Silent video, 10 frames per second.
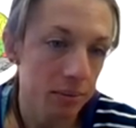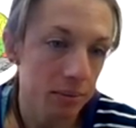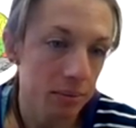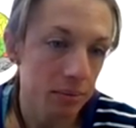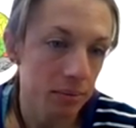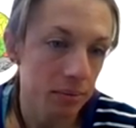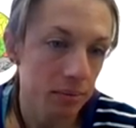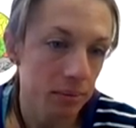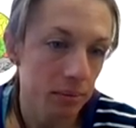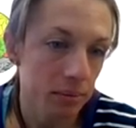
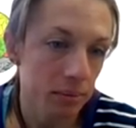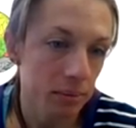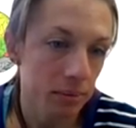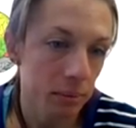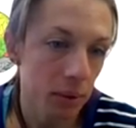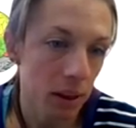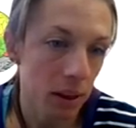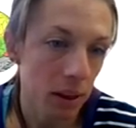(silence)